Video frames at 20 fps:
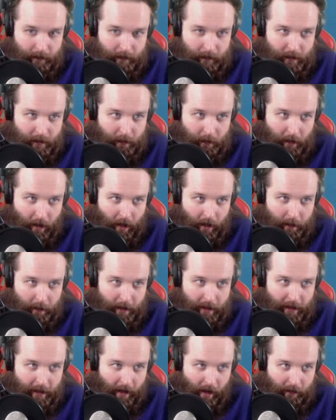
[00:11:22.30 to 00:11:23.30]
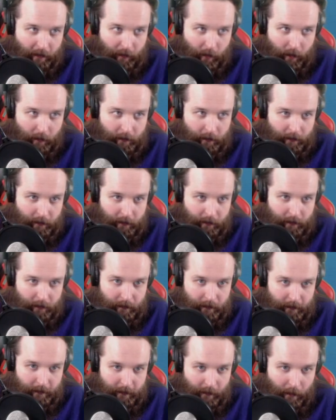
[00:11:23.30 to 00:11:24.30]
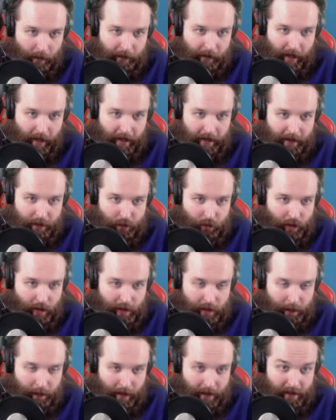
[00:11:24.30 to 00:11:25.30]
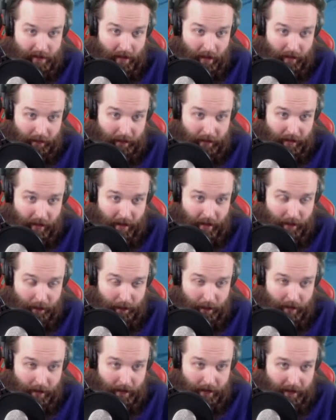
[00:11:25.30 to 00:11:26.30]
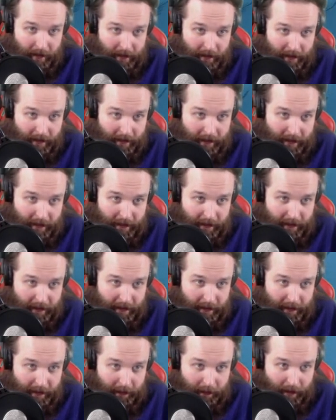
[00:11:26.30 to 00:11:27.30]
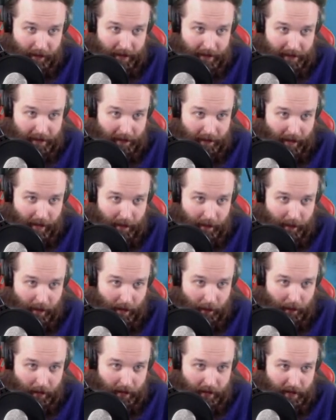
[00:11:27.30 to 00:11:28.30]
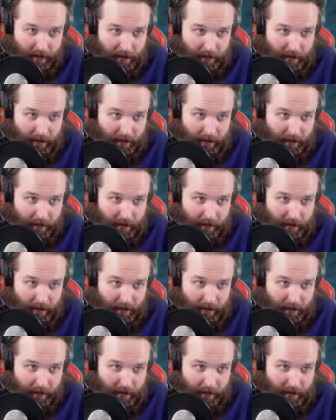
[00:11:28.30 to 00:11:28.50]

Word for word: So we got to be careful. Hopefully I didn't jinx myself today and we we get slain by one of these